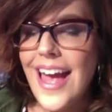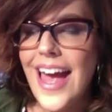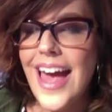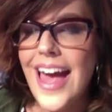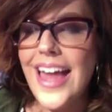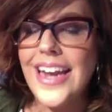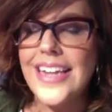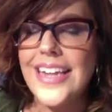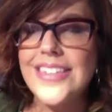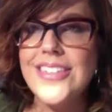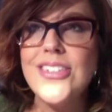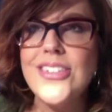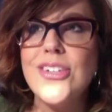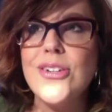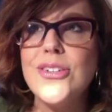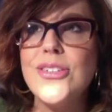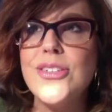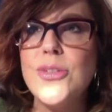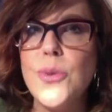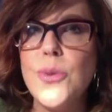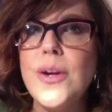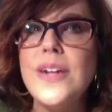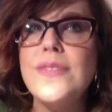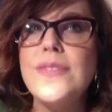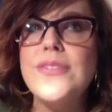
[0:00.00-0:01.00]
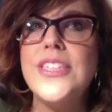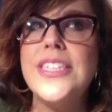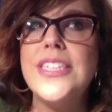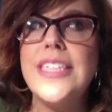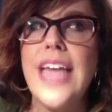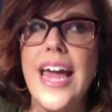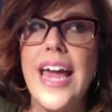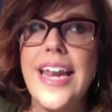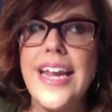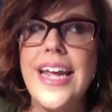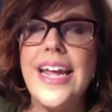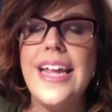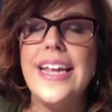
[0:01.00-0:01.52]
And I sort of
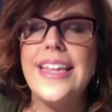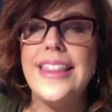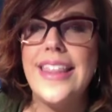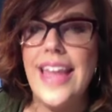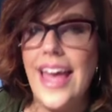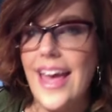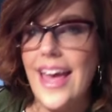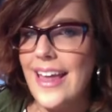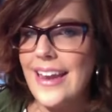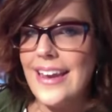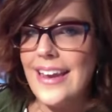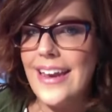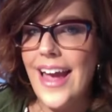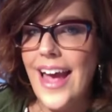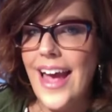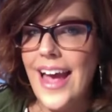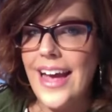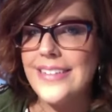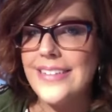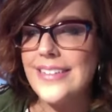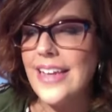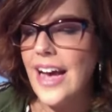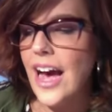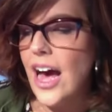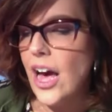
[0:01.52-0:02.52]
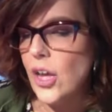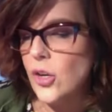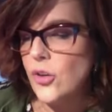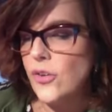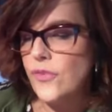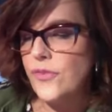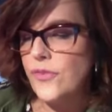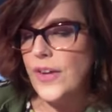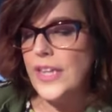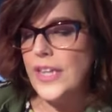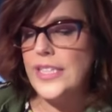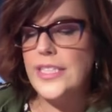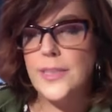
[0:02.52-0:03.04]
set it then as
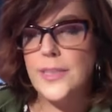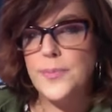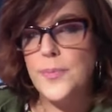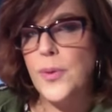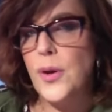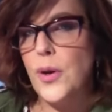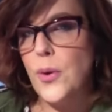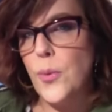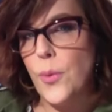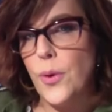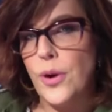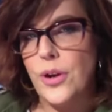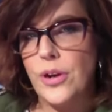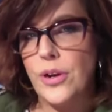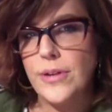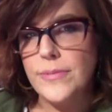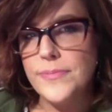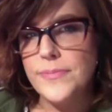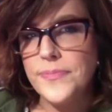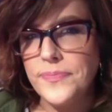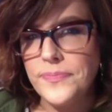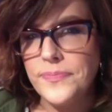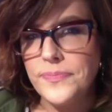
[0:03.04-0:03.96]
100 faces per quarter.